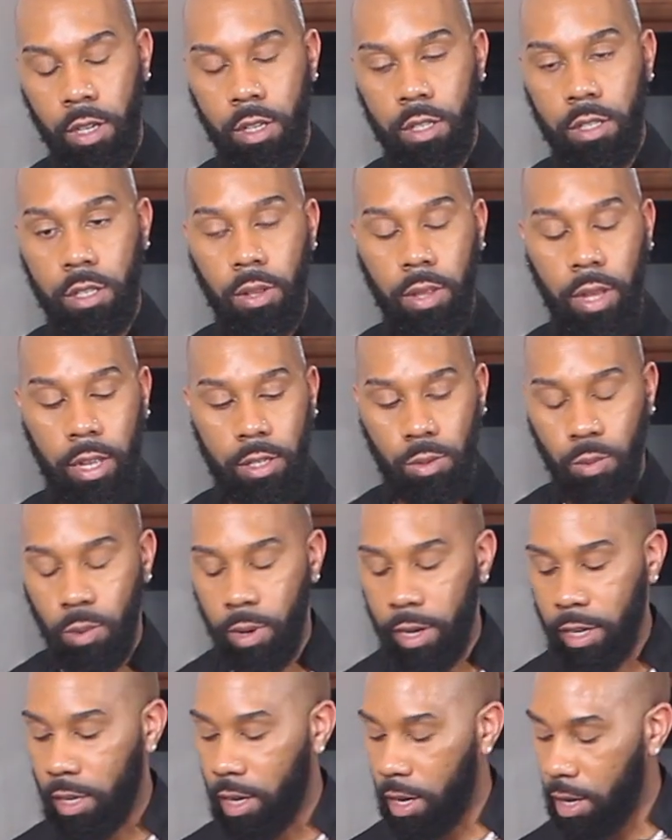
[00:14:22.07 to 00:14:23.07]
so that's
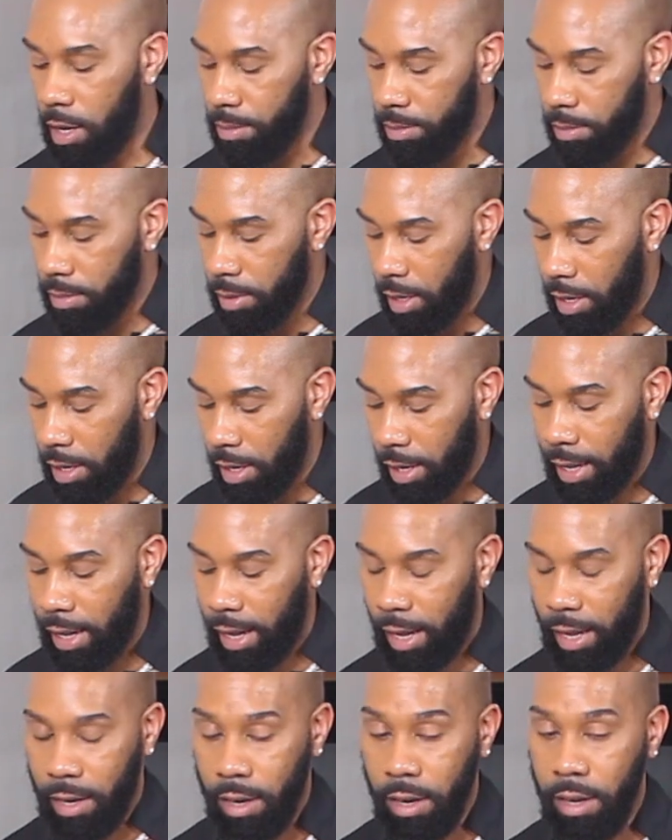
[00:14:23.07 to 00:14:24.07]
1 cup, and
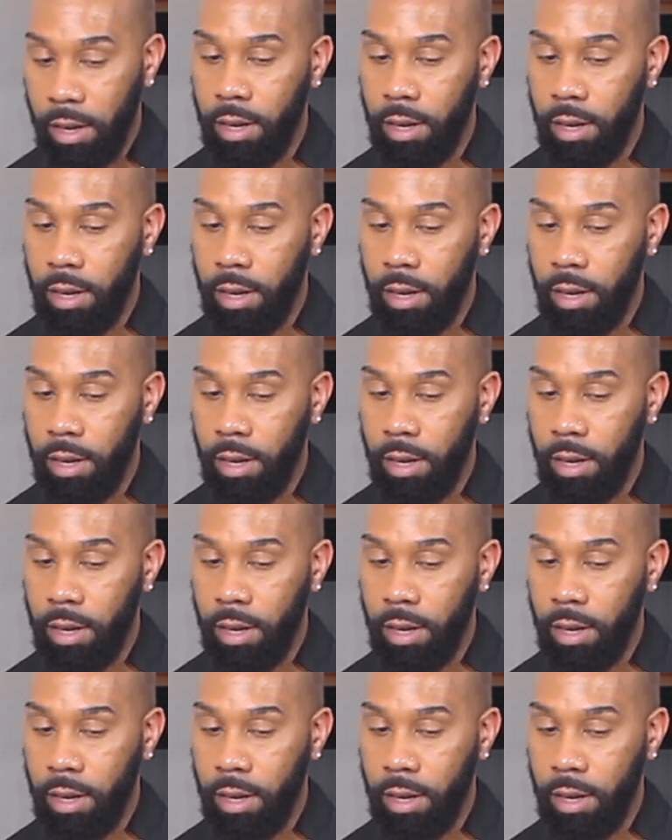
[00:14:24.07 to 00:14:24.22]
again